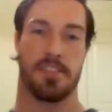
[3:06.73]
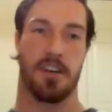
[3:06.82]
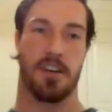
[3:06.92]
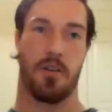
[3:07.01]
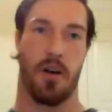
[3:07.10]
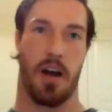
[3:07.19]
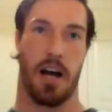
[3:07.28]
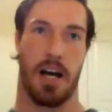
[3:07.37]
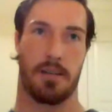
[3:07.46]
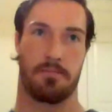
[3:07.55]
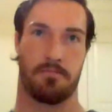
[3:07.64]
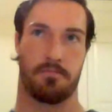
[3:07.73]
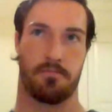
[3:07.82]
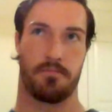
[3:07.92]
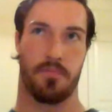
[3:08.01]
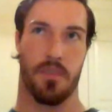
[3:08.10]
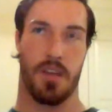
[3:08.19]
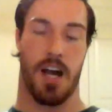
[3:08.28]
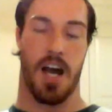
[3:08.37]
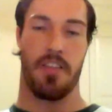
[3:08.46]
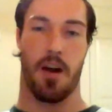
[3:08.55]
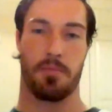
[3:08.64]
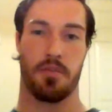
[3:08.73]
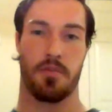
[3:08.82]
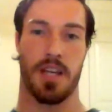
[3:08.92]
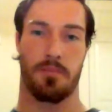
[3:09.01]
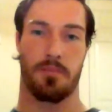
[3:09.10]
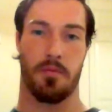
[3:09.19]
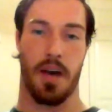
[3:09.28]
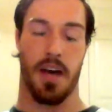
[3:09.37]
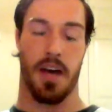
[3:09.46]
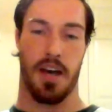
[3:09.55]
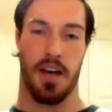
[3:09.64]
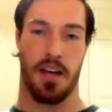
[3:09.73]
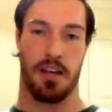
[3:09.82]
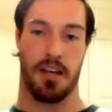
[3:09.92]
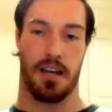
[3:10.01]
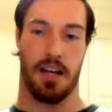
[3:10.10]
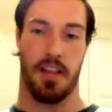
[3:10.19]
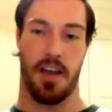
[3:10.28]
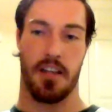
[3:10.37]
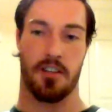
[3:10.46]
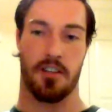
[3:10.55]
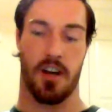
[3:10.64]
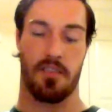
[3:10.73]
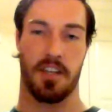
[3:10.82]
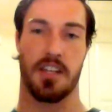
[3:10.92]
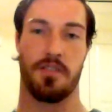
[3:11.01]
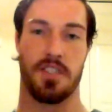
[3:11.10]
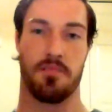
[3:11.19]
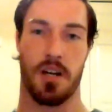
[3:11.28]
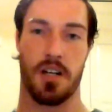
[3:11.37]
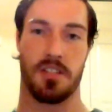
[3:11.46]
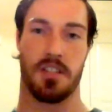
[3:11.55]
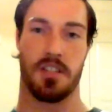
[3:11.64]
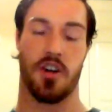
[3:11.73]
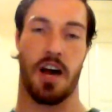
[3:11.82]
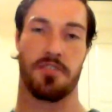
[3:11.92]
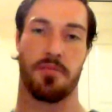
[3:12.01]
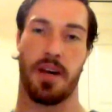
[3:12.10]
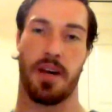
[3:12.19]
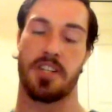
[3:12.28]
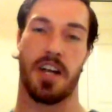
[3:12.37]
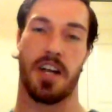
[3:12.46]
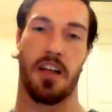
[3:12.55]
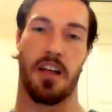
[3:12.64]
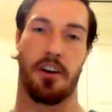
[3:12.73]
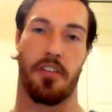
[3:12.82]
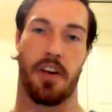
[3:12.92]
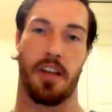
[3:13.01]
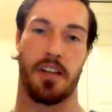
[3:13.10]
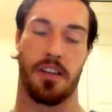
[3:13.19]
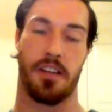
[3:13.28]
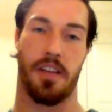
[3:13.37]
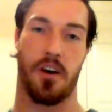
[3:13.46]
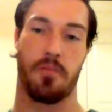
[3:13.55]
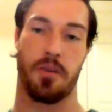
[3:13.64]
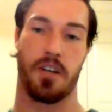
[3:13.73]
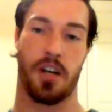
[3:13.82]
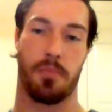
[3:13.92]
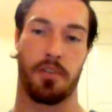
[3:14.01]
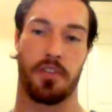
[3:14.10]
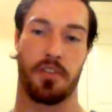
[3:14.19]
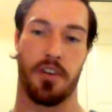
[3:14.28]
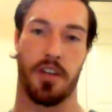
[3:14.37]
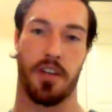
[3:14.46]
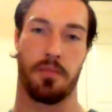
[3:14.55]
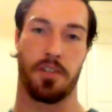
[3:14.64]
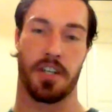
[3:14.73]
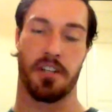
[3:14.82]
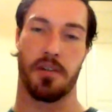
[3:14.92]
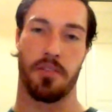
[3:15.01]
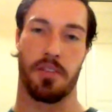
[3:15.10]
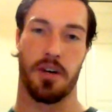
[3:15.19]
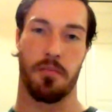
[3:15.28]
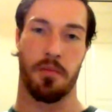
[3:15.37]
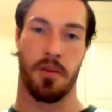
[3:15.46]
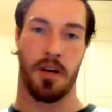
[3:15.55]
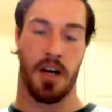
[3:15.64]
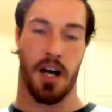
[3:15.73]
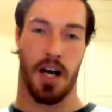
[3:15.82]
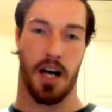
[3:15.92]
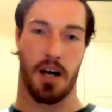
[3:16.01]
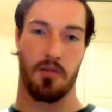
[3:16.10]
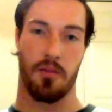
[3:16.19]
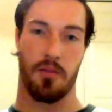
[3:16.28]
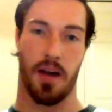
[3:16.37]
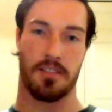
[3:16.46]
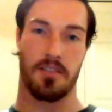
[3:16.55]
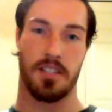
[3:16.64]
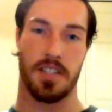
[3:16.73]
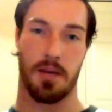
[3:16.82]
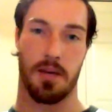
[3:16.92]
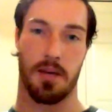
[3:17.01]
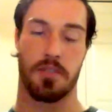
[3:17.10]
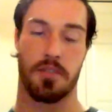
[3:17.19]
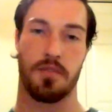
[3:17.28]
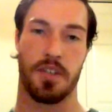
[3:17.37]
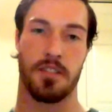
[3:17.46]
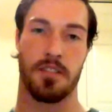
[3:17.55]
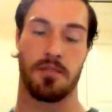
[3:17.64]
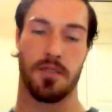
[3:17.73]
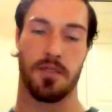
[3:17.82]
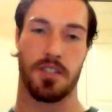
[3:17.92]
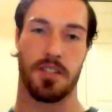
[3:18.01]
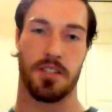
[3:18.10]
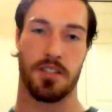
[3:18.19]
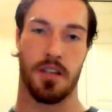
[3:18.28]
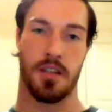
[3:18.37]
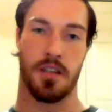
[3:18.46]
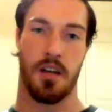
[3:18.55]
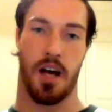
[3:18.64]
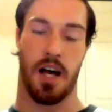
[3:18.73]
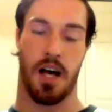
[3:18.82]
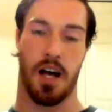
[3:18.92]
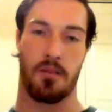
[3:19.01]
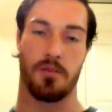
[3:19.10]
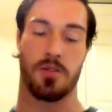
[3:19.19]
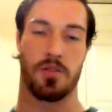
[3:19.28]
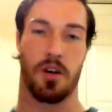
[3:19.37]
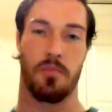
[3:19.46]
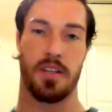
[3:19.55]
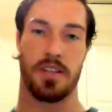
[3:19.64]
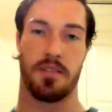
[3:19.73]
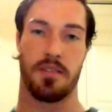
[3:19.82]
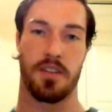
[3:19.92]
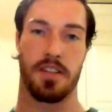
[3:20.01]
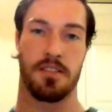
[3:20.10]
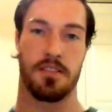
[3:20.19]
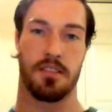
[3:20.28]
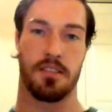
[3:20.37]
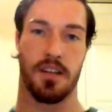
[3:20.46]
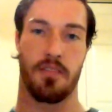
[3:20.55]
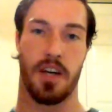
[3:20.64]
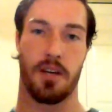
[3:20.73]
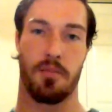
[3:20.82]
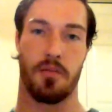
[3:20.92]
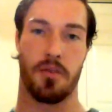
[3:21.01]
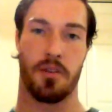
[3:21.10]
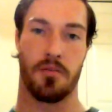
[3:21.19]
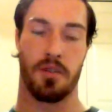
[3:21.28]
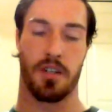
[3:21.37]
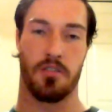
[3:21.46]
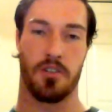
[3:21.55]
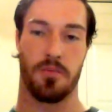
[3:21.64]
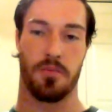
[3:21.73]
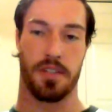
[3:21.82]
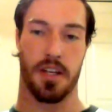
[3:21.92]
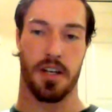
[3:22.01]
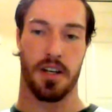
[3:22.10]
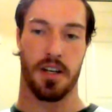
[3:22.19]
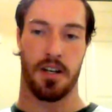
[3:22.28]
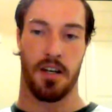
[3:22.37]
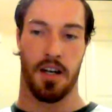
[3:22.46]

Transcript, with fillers: so um, I had the opportunity with Tampa Bay. Uh, they didn't draft any defensive players in the draft, so my agent and I thought that that would be a good opportunity, particularly with them uh, moving back to the Tampa two defense, which is uh, which was our base defense at Vanderbilt when when Coach Shoop was here.